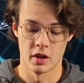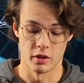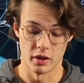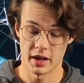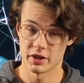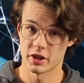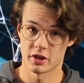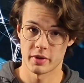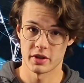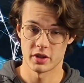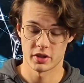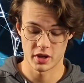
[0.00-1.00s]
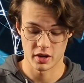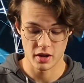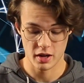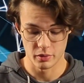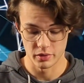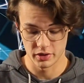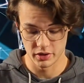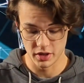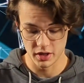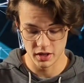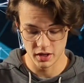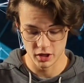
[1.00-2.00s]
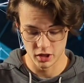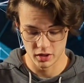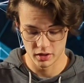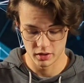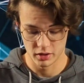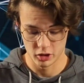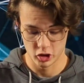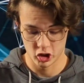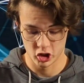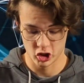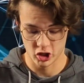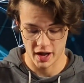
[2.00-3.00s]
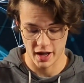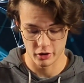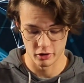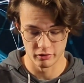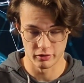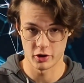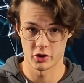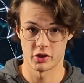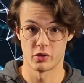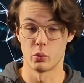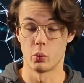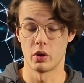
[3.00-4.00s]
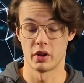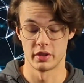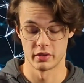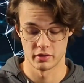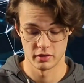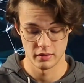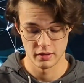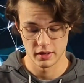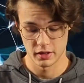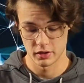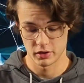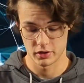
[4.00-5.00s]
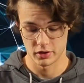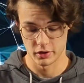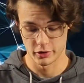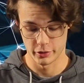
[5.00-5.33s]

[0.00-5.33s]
The last 6x6 I got was the Shadow version 1, so